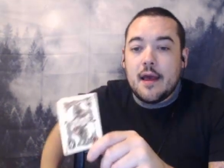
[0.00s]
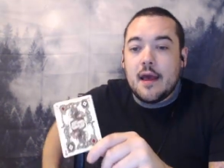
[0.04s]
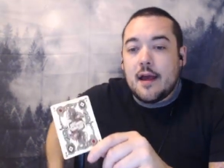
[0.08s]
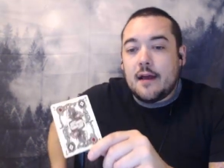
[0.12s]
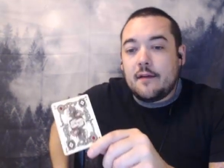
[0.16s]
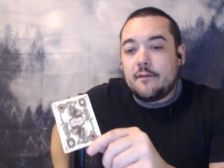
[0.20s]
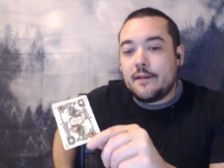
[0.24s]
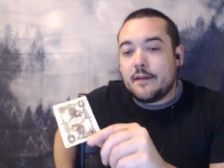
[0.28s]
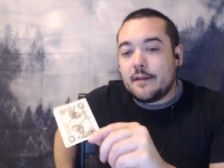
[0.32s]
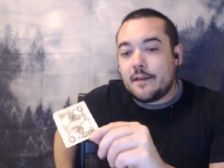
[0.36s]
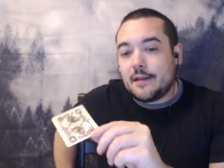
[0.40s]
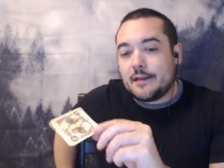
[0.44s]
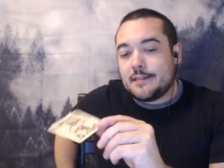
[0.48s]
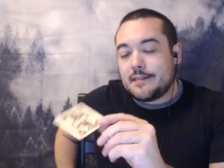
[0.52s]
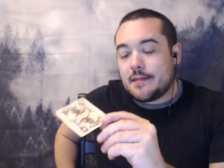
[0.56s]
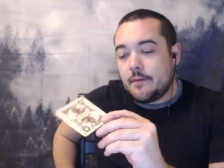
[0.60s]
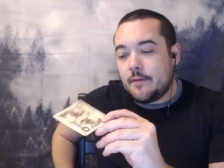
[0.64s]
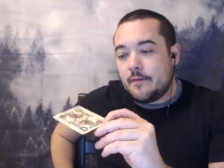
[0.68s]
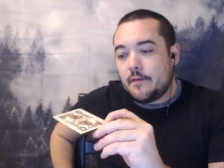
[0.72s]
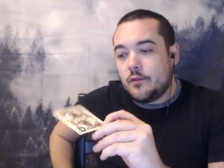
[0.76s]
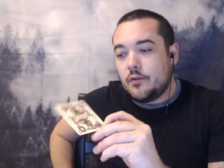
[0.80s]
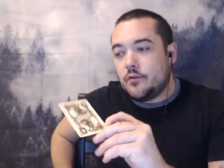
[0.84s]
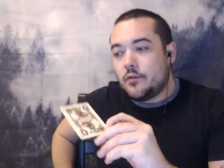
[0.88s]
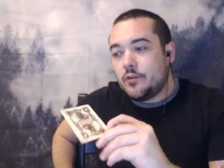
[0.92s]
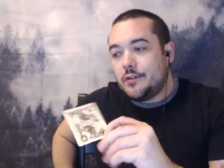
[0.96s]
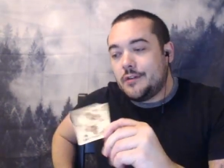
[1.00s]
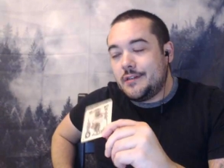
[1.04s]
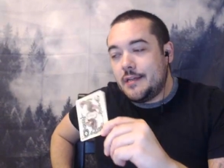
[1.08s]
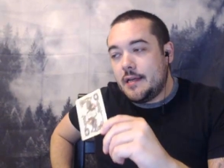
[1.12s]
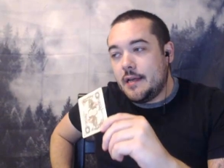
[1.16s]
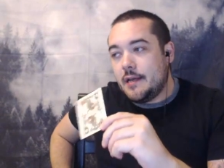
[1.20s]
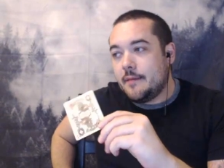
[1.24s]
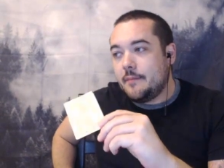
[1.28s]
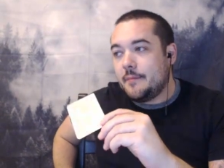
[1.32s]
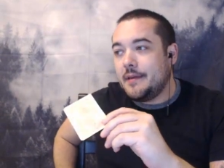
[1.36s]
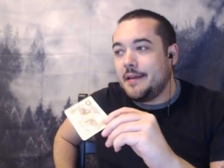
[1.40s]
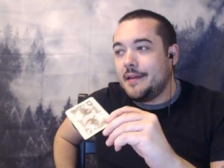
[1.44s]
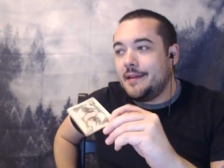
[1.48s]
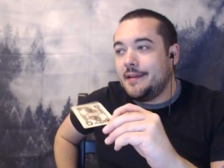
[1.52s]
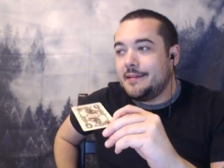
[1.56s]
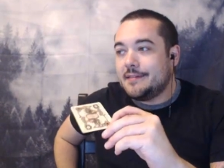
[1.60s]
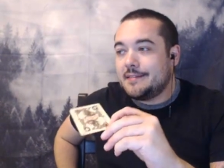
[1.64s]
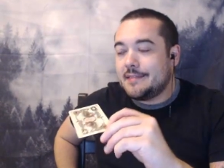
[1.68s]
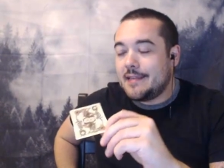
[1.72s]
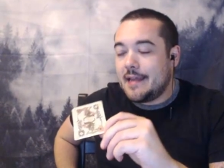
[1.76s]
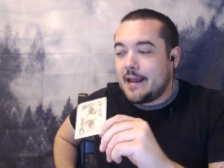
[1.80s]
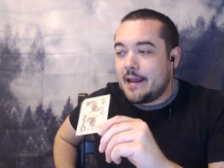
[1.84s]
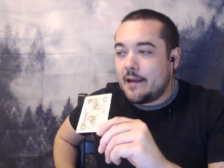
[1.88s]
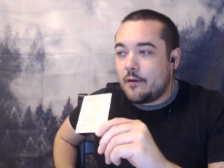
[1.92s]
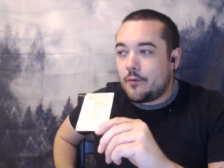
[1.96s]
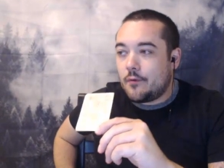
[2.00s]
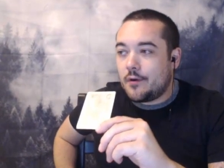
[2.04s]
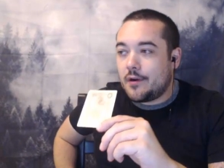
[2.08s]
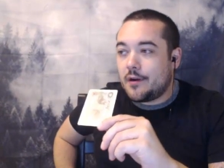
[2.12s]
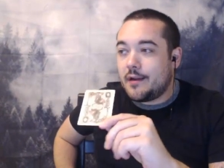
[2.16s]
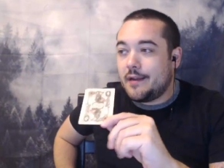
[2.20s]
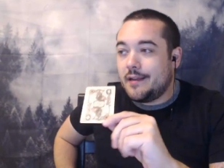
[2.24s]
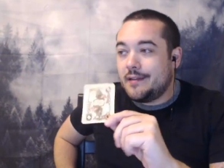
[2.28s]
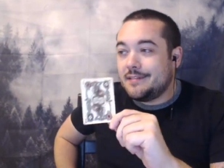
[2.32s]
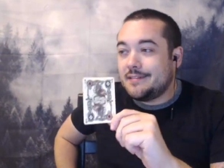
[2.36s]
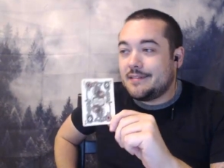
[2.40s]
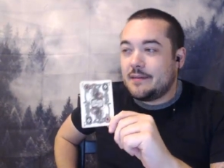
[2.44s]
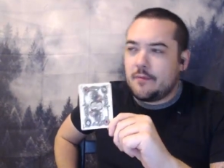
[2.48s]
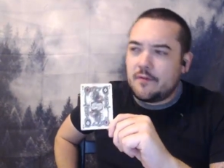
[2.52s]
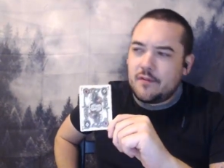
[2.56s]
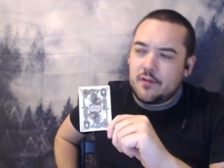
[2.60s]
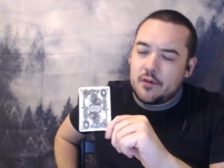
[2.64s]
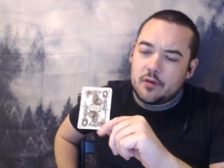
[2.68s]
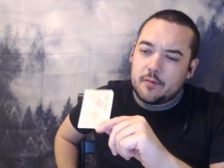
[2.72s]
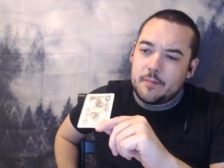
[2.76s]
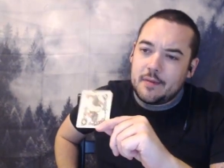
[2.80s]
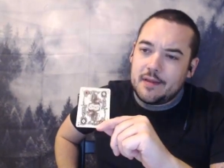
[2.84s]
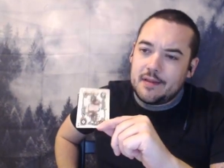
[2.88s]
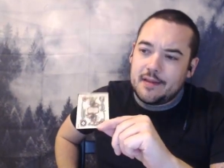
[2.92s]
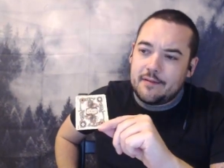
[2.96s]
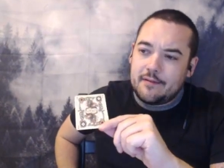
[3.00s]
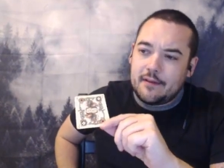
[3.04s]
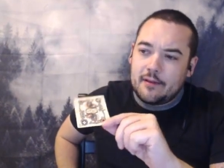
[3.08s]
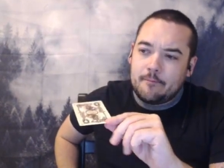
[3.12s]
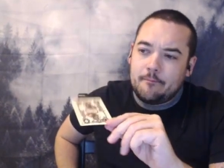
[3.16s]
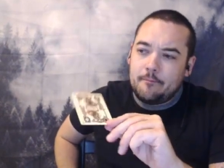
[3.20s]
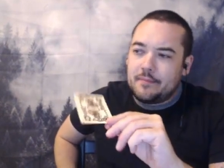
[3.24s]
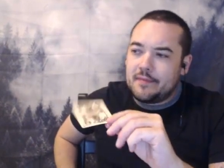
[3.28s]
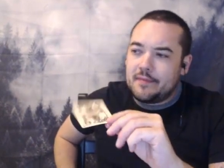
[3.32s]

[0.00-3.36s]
I feel like some of you could be staying at work and some of you could be leaving.